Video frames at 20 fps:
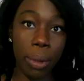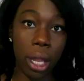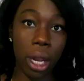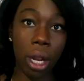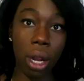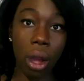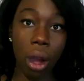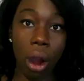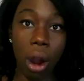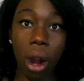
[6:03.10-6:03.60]
them
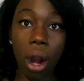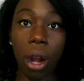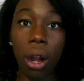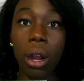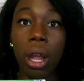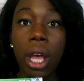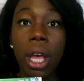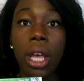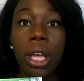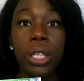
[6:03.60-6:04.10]
in
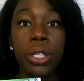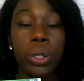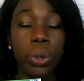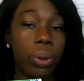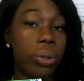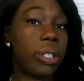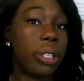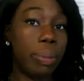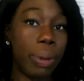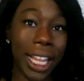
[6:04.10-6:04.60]
our
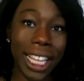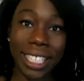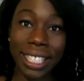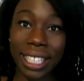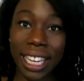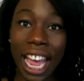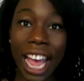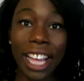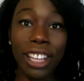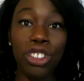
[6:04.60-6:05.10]
school supply
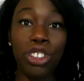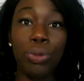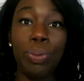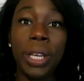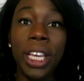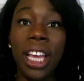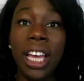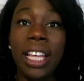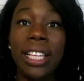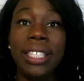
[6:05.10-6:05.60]

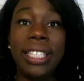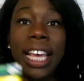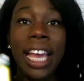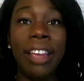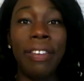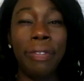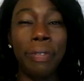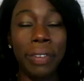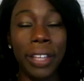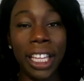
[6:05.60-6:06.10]
stash, because
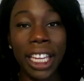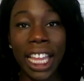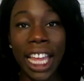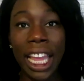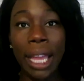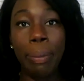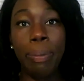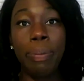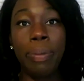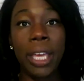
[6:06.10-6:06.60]
I feel
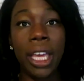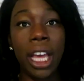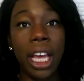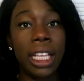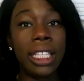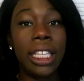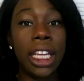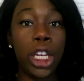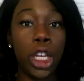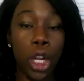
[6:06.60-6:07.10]
like,
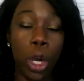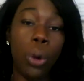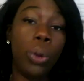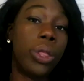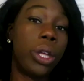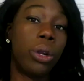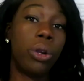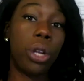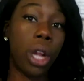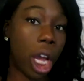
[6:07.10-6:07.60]
because I
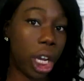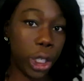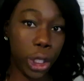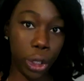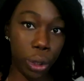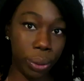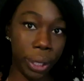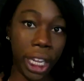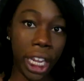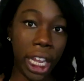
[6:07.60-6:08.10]
know they're
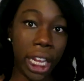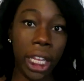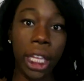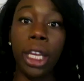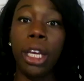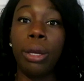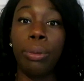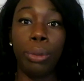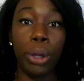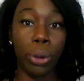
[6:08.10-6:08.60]
not doing
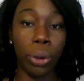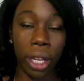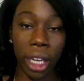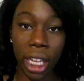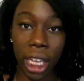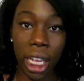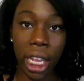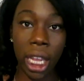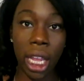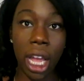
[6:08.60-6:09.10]
any
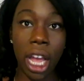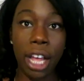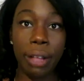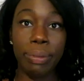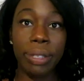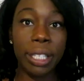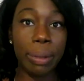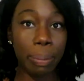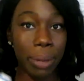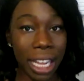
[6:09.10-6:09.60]
community
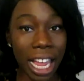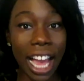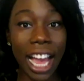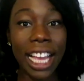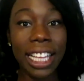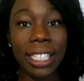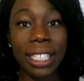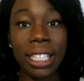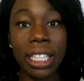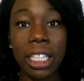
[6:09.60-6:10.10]

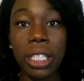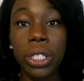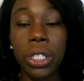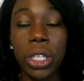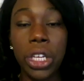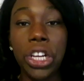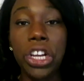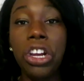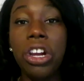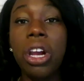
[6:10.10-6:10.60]
supplies
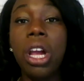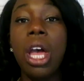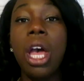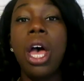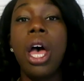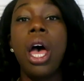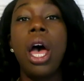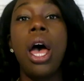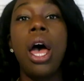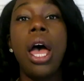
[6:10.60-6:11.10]
this year,
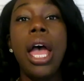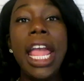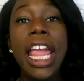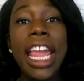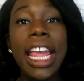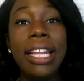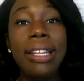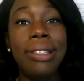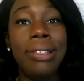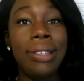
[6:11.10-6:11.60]

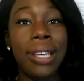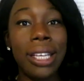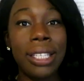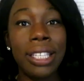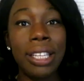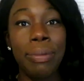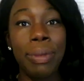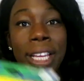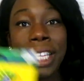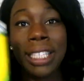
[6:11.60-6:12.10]
it
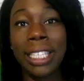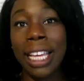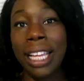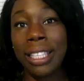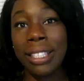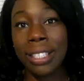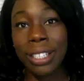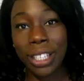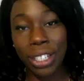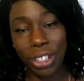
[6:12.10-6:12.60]
doesn't make
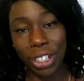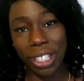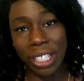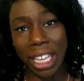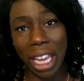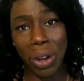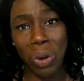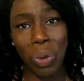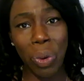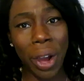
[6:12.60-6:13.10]
sense to
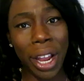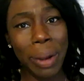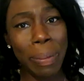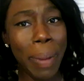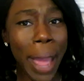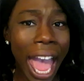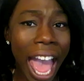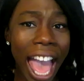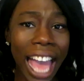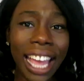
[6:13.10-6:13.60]
just send
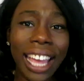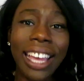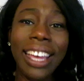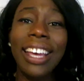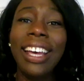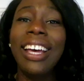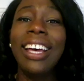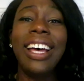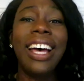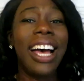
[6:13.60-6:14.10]
1
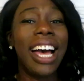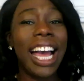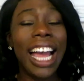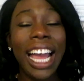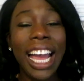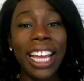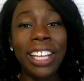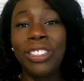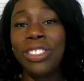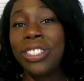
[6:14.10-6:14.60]
pack.
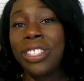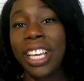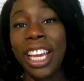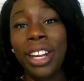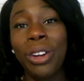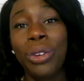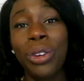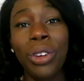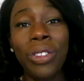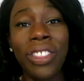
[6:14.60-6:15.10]

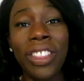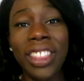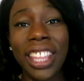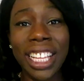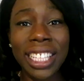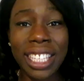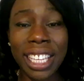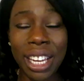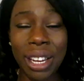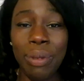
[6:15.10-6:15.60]
I don't know that
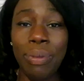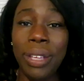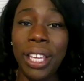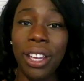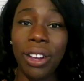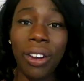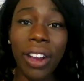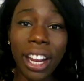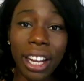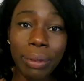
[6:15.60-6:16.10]
that's going to
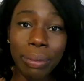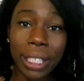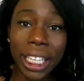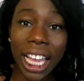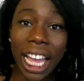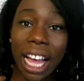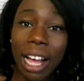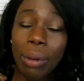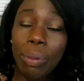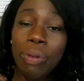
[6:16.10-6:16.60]
be
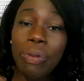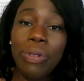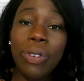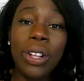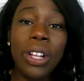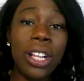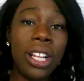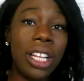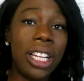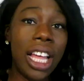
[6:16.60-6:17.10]
incredibly
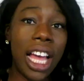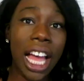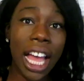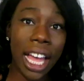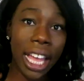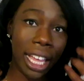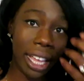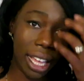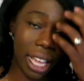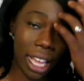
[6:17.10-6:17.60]
helpful.
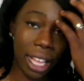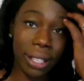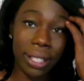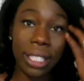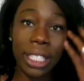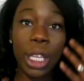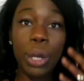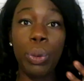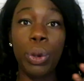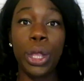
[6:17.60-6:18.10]

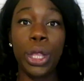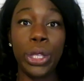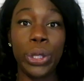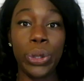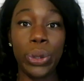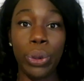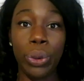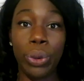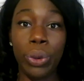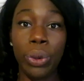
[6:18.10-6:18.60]
I'll see what the
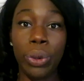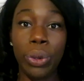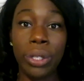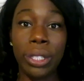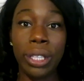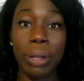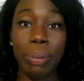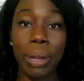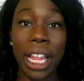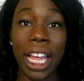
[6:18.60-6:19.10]
school
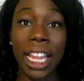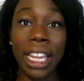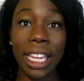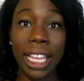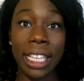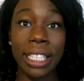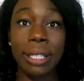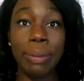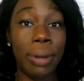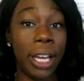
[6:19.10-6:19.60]
supply
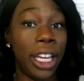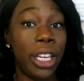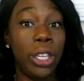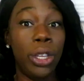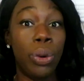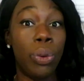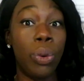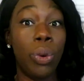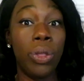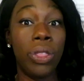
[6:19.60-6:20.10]
list,
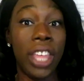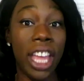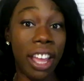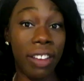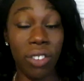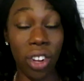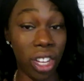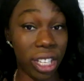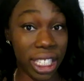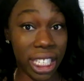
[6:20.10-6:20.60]
mind you, they
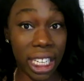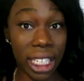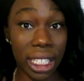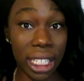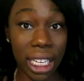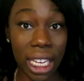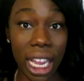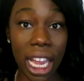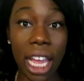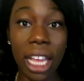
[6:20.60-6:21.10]
have not
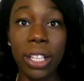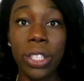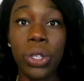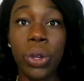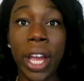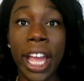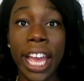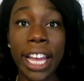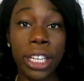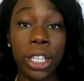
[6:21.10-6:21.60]
sent it yet,
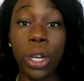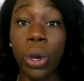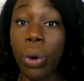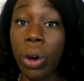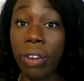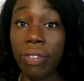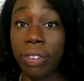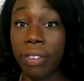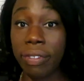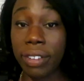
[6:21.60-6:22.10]
so I had to
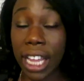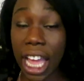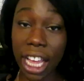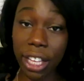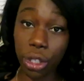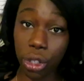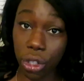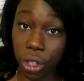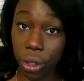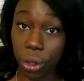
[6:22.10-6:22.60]
go off of
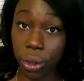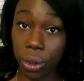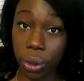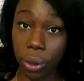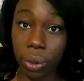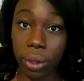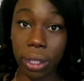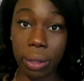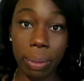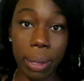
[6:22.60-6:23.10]
last year's
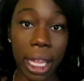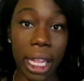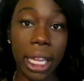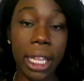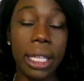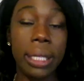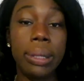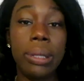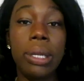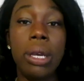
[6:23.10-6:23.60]
school
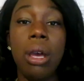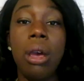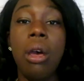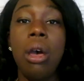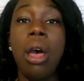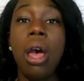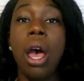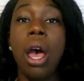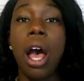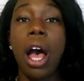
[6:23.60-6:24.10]
supply list.
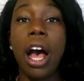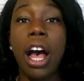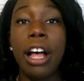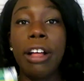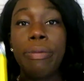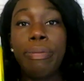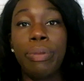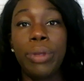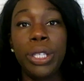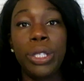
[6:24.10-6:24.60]

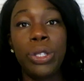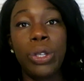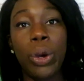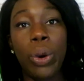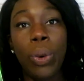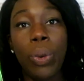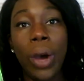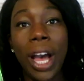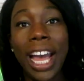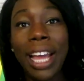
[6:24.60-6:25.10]

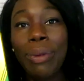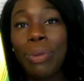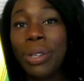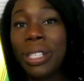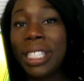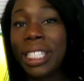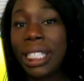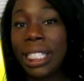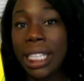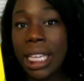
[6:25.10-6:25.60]
So I
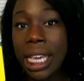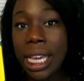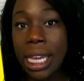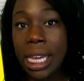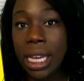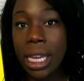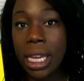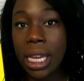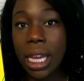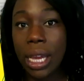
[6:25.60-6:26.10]
will
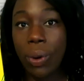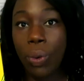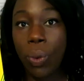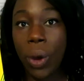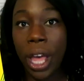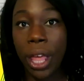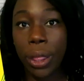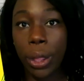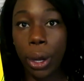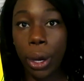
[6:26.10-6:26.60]
see
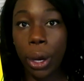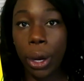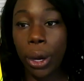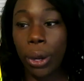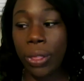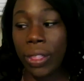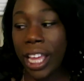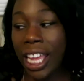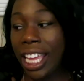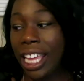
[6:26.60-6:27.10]

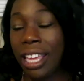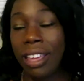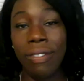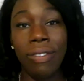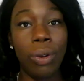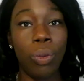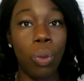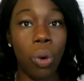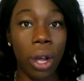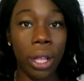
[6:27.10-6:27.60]
whether they
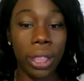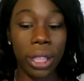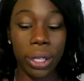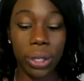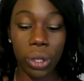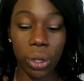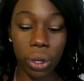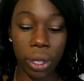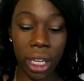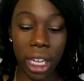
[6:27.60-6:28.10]
even want
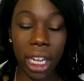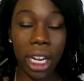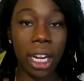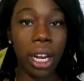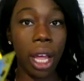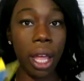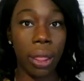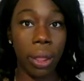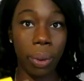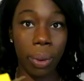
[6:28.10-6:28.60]
this or need
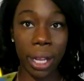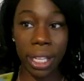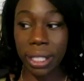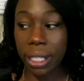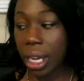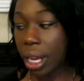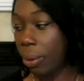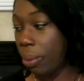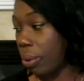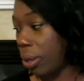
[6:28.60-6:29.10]
it.
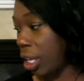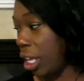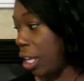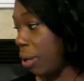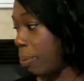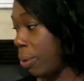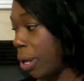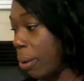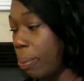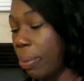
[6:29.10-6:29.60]
Otherwise, I will
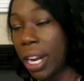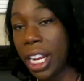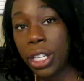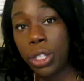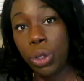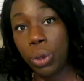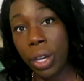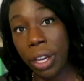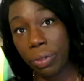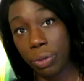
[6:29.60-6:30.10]
keep it. But
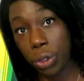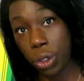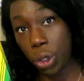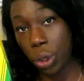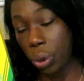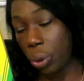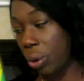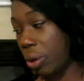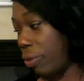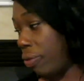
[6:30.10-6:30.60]
I do have
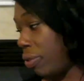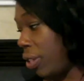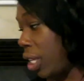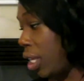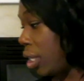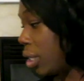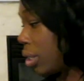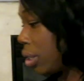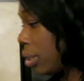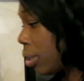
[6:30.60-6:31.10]
2 of
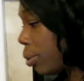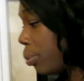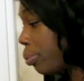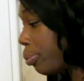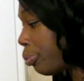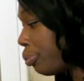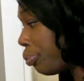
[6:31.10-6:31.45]
these.